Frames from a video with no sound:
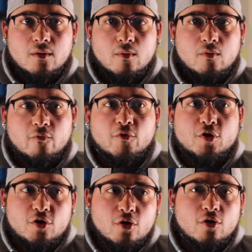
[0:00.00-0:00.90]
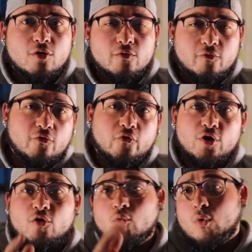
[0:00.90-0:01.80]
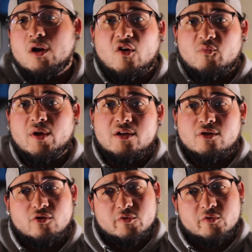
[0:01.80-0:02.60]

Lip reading: For your one opinion,